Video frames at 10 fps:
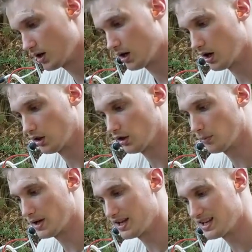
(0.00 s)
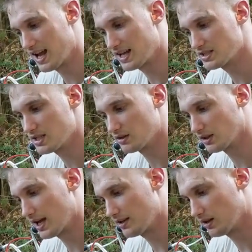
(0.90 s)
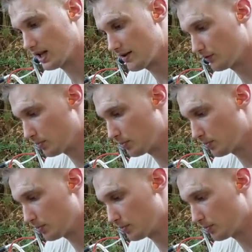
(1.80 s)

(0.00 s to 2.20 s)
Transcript: a little bit of nasty lead left